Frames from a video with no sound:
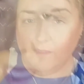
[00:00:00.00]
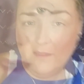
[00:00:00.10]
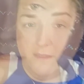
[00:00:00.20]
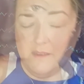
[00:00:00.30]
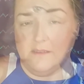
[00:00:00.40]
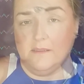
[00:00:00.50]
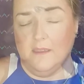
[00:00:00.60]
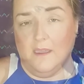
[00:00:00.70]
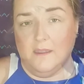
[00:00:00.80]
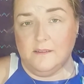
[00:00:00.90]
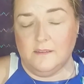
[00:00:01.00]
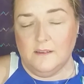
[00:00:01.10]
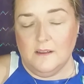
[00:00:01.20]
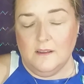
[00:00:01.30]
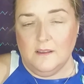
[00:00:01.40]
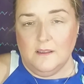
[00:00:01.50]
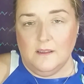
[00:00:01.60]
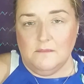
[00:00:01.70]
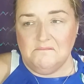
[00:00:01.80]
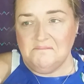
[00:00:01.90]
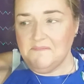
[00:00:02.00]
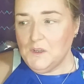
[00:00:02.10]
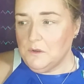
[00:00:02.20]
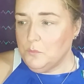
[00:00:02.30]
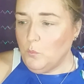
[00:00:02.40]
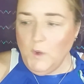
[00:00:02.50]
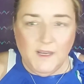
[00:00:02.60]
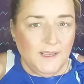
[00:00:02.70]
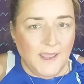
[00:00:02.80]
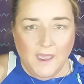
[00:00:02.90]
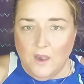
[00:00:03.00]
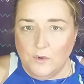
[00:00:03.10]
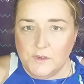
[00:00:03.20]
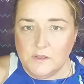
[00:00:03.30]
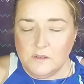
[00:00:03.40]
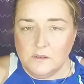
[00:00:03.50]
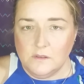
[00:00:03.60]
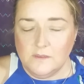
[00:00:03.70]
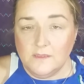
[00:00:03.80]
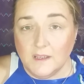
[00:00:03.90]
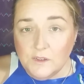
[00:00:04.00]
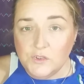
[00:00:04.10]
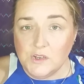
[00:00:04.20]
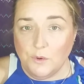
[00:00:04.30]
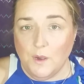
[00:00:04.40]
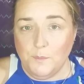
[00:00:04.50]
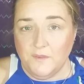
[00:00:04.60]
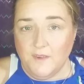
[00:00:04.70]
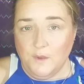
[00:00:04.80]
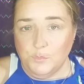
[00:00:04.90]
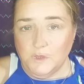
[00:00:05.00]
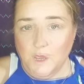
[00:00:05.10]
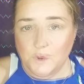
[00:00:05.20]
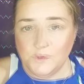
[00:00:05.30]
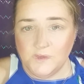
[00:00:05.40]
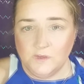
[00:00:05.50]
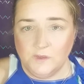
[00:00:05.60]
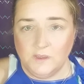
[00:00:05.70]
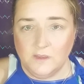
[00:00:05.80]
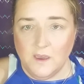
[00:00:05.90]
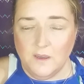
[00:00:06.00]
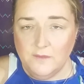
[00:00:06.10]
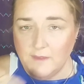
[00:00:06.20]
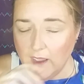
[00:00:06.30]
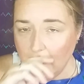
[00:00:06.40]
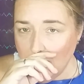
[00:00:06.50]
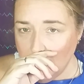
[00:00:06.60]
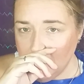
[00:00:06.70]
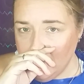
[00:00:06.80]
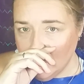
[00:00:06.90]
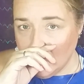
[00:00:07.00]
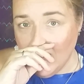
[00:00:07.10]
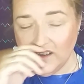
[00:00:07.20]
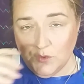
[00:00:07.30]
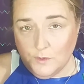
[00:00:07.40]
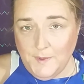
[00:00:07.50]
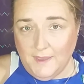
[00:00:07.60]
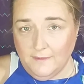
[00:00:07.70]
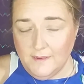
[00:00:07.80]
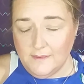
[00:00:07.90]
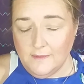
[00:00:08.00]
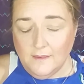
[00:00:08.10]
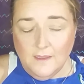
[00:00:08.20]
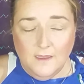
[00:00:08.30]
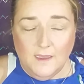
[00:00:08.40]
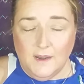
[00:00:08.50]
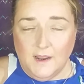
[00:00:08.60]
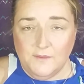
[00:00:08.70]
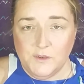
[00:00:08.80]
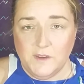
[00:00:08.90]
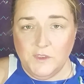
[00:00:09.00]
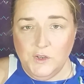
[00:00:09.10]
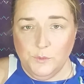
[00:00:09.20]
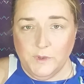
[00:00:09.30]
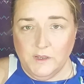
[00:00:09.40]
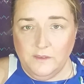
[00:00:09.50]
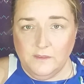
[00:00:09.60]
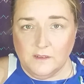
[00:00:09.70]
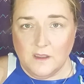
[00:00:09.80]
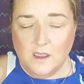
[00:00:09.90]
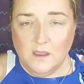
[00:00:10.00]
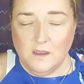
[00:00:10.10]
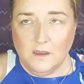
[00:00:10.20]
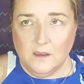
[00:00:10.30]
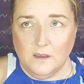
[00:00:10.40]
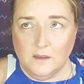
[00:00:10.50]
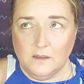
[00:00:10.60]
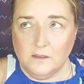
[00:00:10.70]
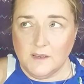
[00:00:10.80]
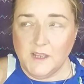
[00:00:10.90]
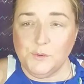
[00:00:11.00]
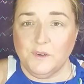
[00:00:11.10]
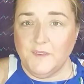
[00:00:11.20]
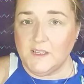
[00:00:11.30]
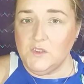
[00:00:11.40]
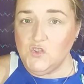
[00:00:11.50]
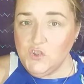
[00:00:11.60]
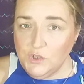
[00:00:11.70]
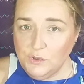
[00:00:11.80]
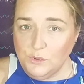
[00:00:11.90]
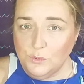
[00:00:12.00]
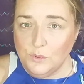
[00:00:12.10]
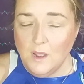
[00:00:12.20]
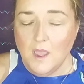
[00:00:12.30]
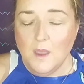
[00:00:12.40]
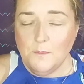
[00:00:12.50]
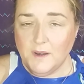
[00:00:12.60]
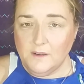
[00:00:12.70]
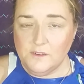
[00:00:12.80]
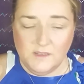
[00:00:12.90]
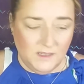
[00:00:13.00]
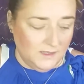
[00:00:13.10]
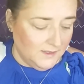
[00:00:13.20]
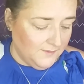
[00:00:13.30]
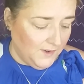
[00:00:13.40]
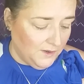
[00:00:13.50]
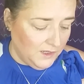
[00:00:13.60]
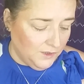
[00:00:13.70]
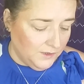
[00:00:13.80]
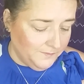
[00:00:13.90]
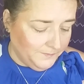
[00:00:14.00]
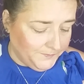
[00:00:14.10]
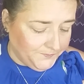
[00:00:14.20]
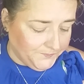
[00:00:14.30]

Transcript: palettes that they're weeding out, they'll show up at Five Below. Absolutely love their contour palette. And I haven't tried the new one, the Contour Effects 2, but I understand it's very good.